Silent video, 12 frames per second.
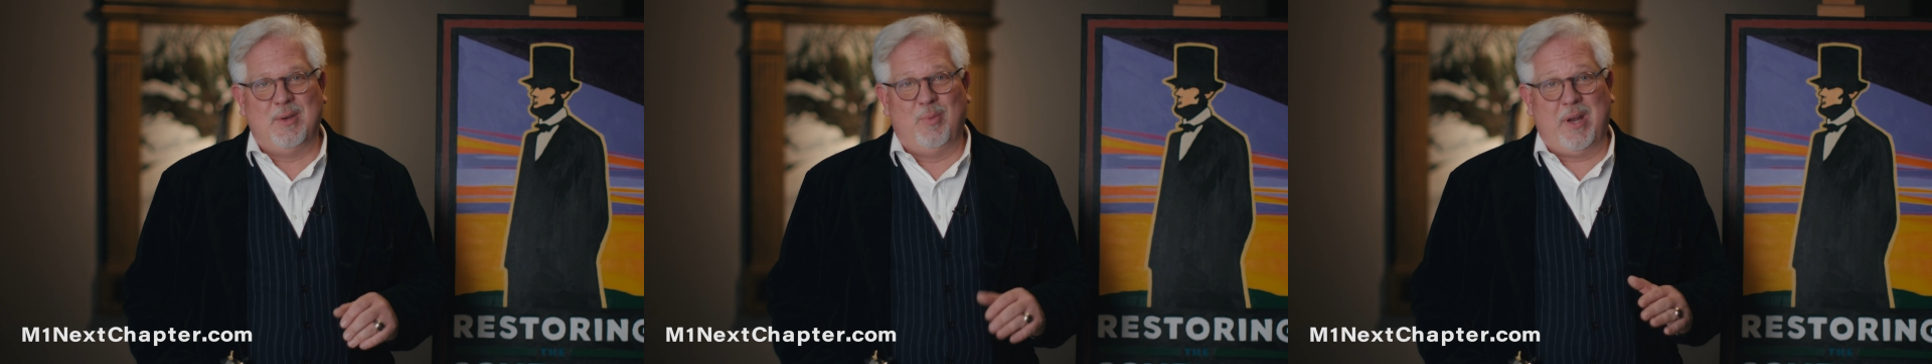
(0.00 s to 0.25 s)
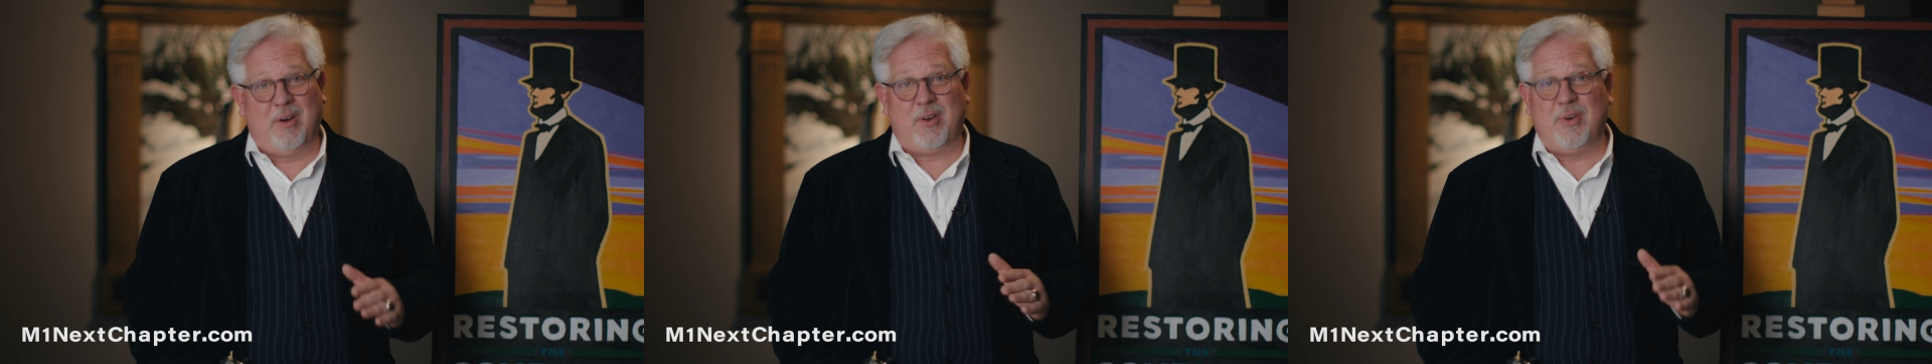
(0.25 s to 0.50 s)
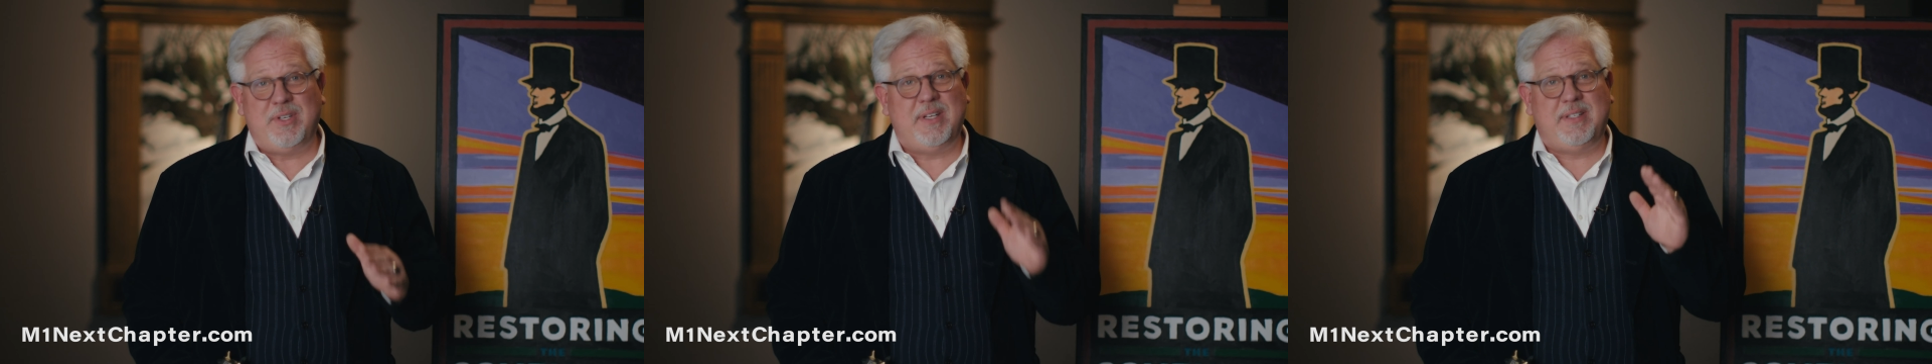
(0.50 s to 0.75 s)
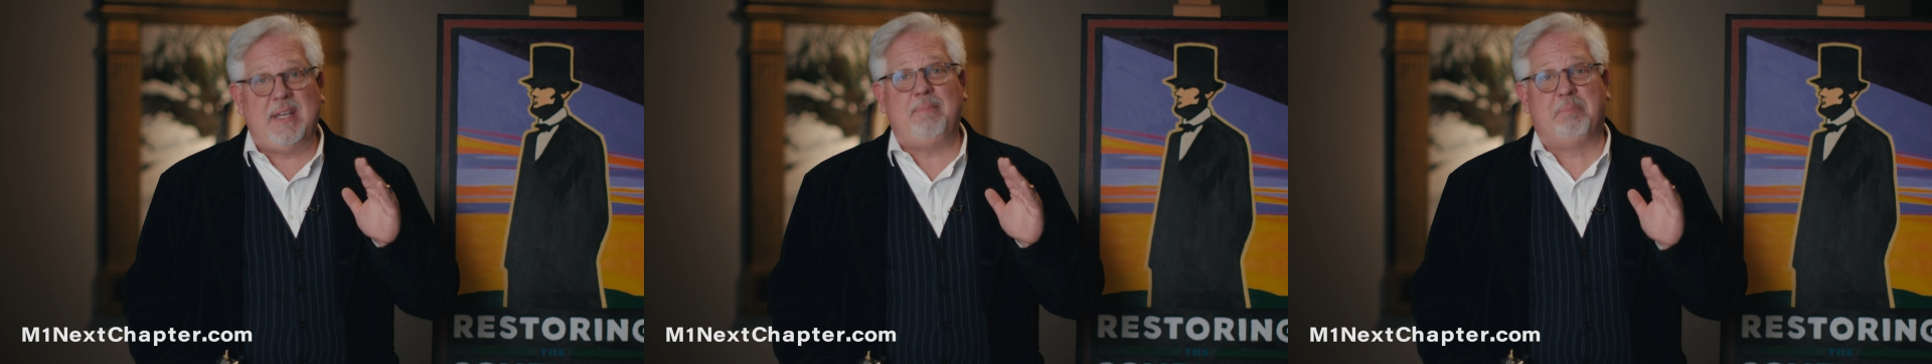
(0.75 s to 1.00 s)
We are going to
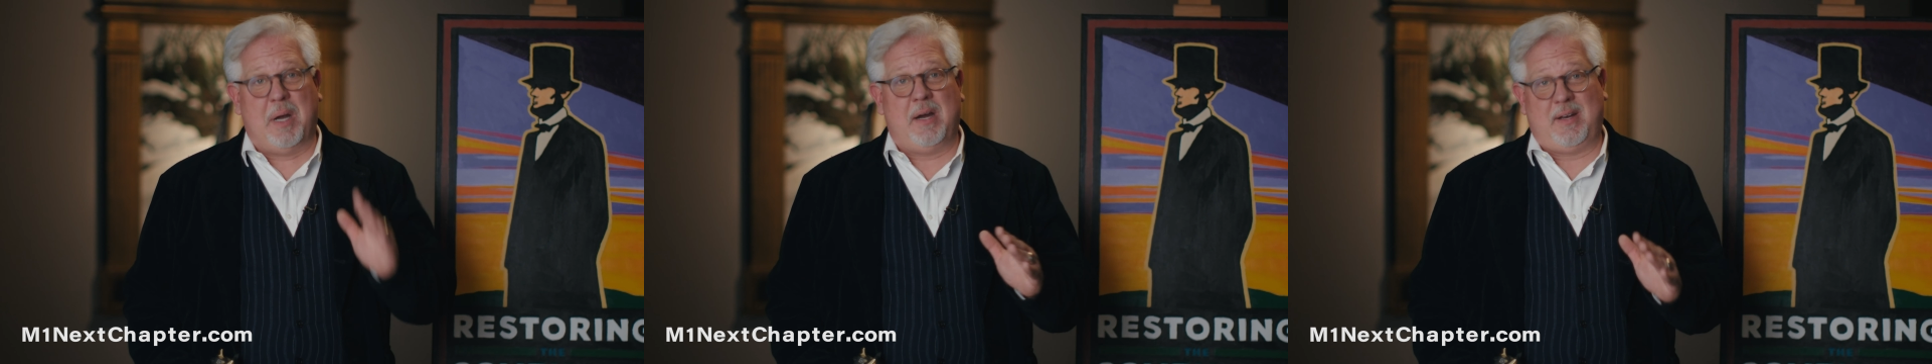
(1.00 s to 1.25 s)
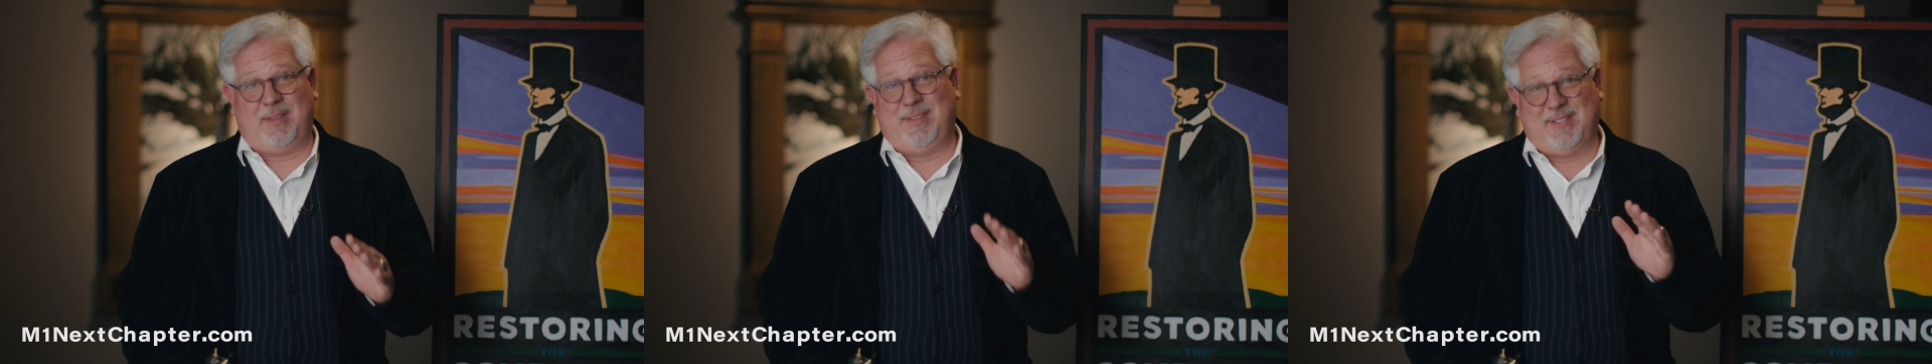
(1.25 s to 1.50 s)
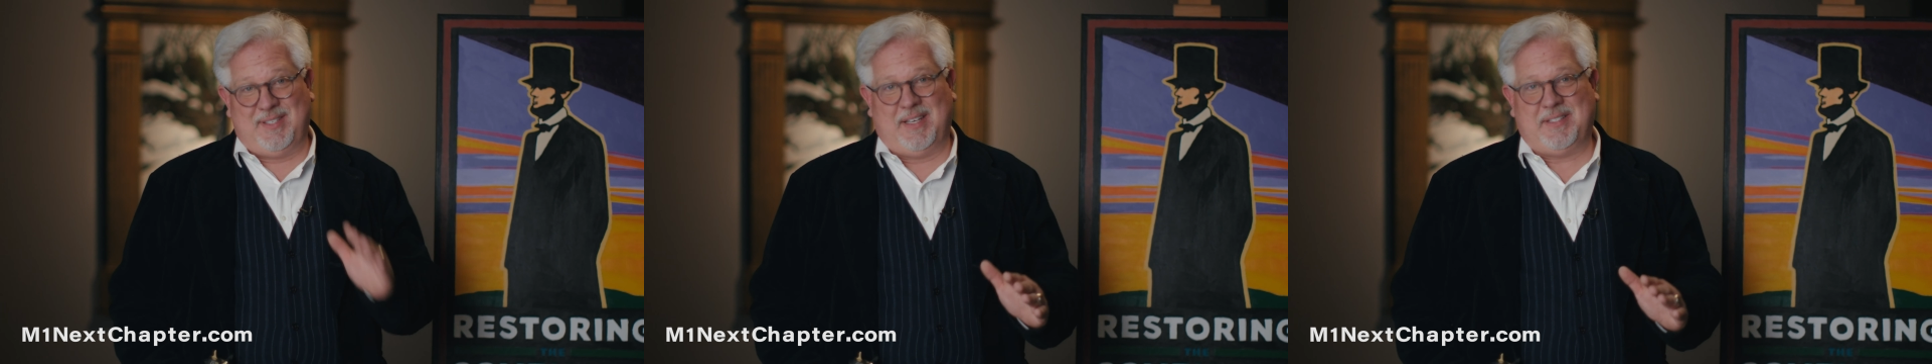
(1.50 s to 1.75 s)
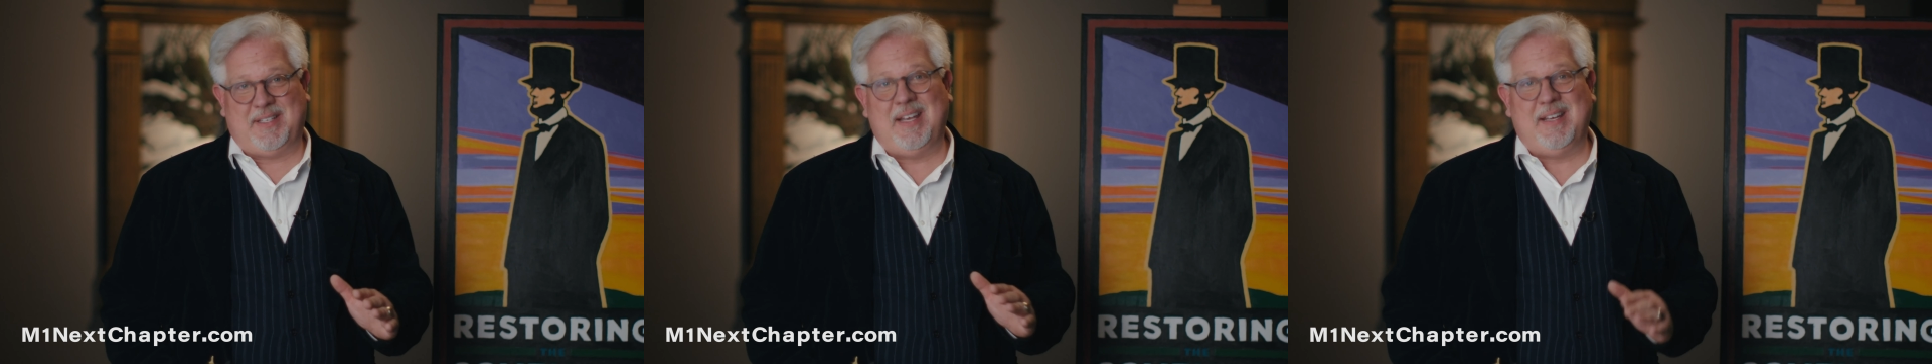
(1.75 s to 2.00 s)
debunk the
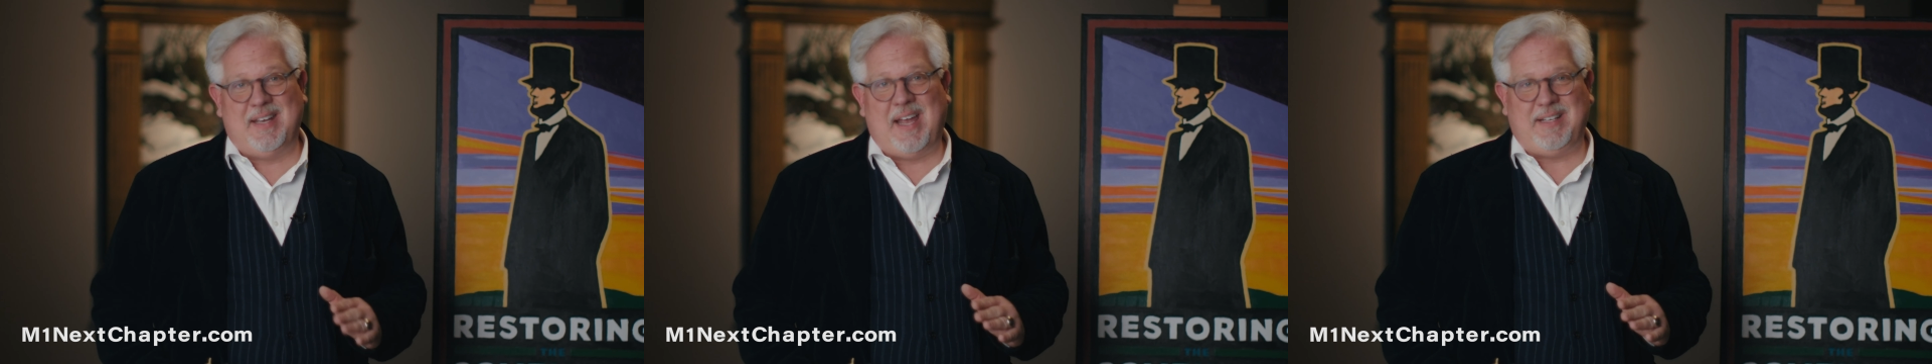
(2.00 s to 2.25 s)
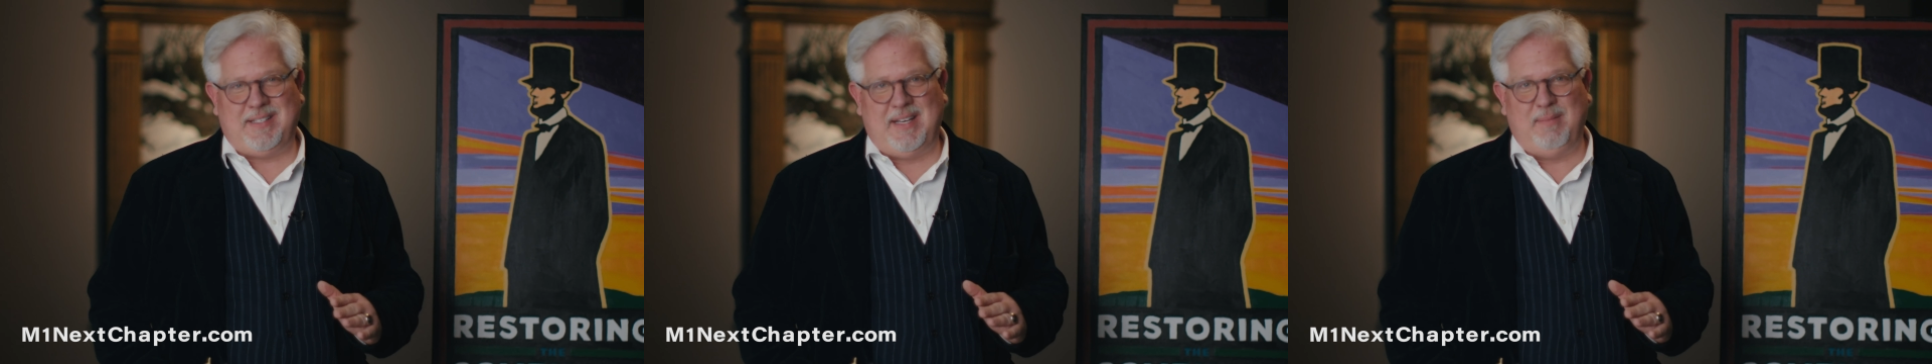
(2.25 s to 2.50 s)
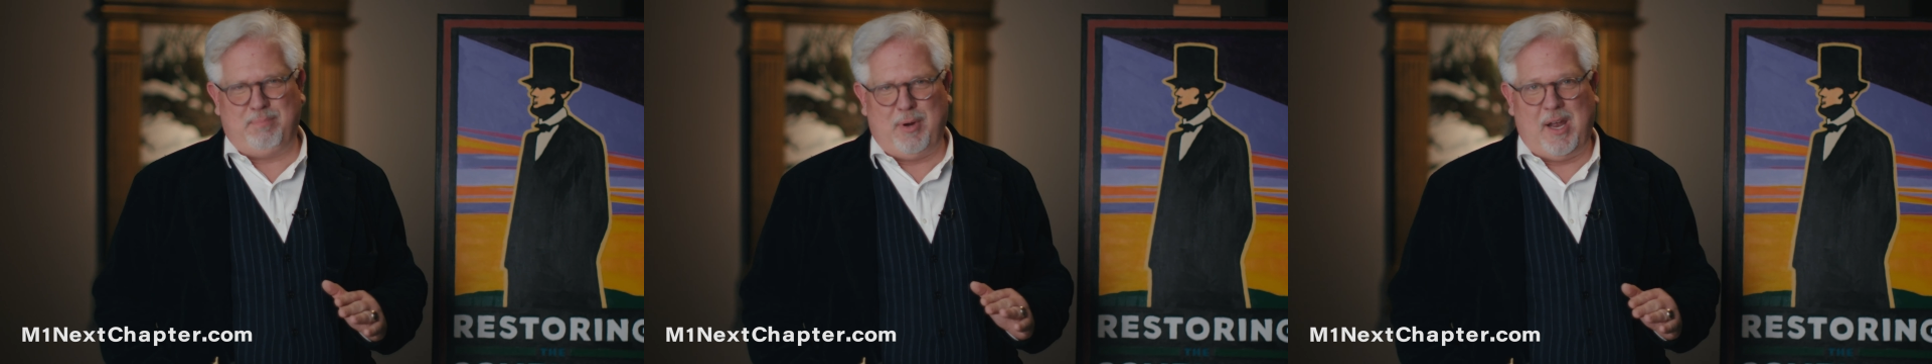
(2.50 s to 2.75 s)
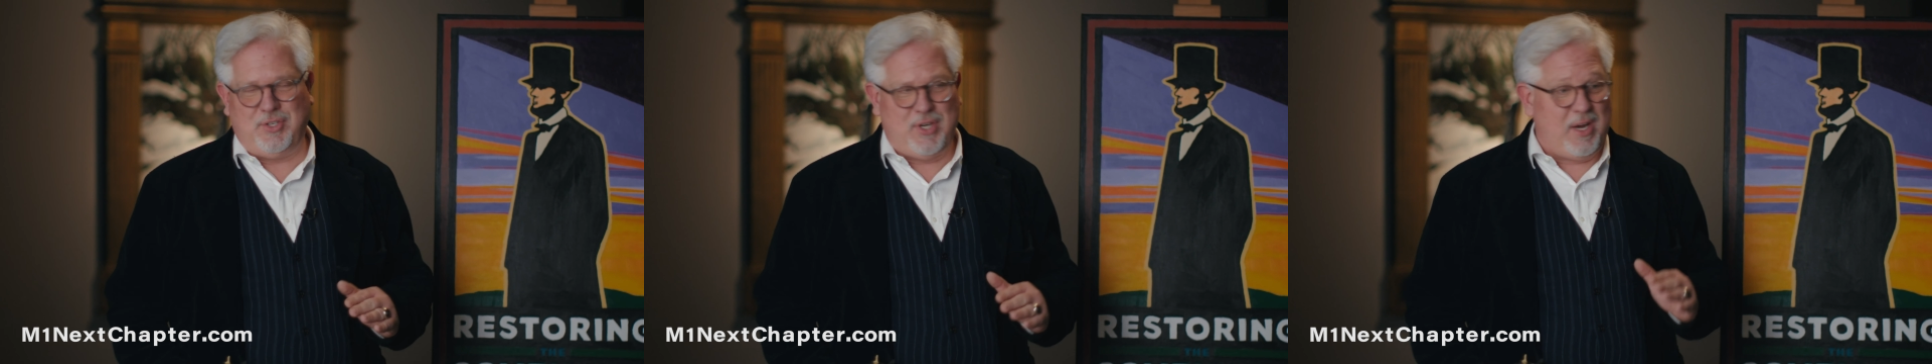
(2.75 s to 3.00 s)
1619
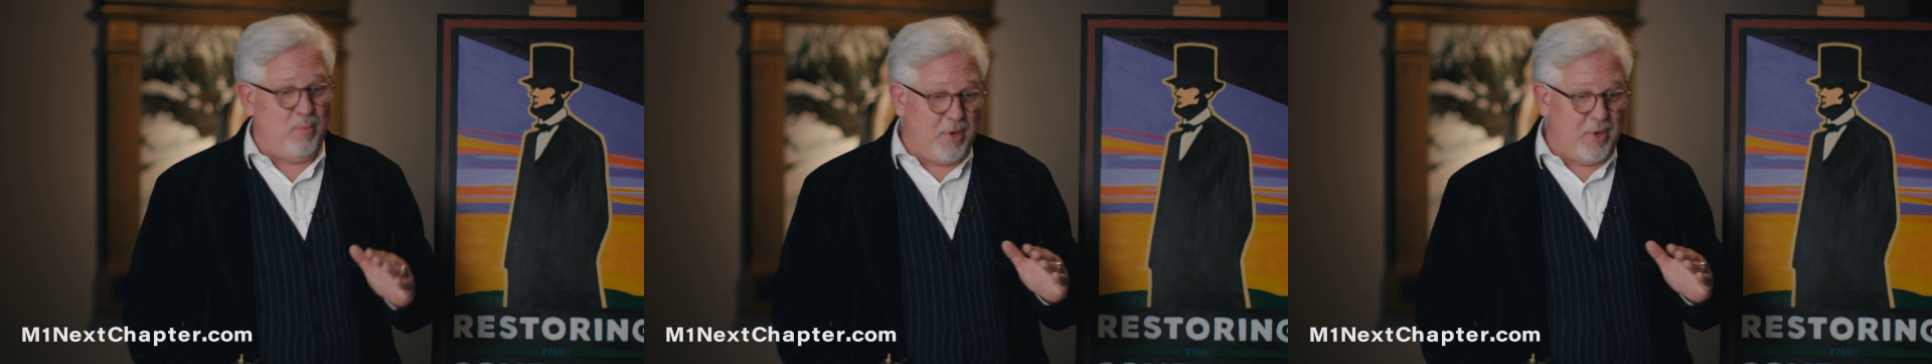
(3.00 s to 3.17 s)
Project.